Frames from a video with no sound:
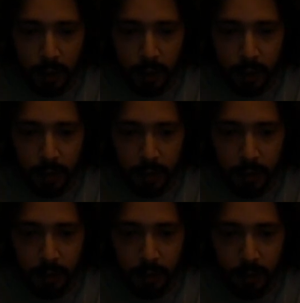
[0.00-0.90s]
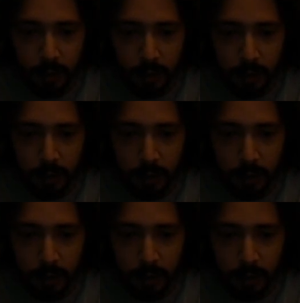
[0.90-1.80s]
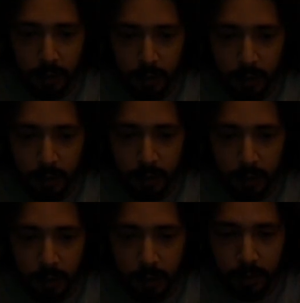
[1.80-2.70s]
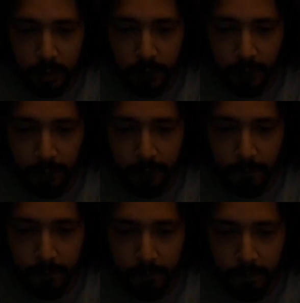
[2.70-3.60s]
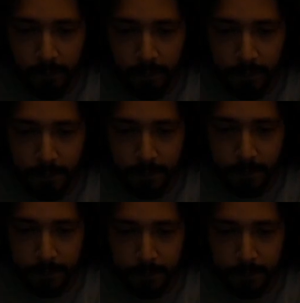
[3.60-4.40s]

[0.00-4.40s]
No one is speaking in this clip.